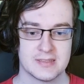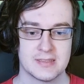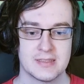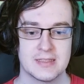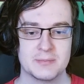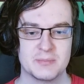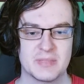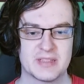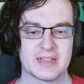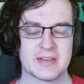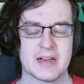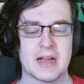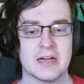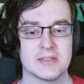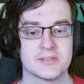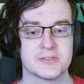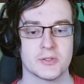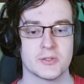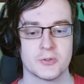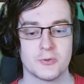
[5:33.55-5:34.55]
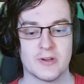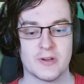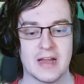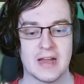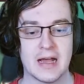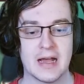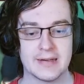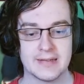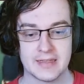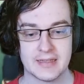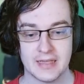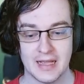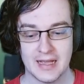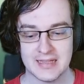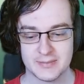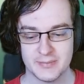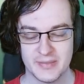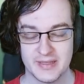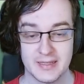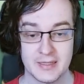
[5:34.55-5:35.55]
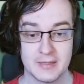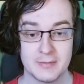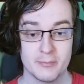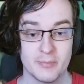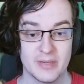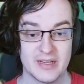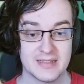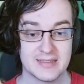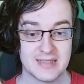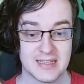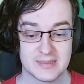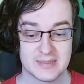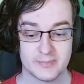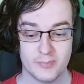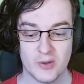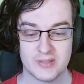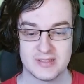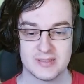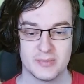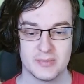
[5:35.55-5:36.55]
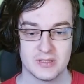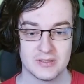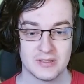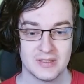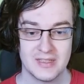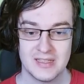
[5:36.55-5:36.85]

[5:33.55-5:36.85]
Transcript: but then also you are adding as many bleeds as possible,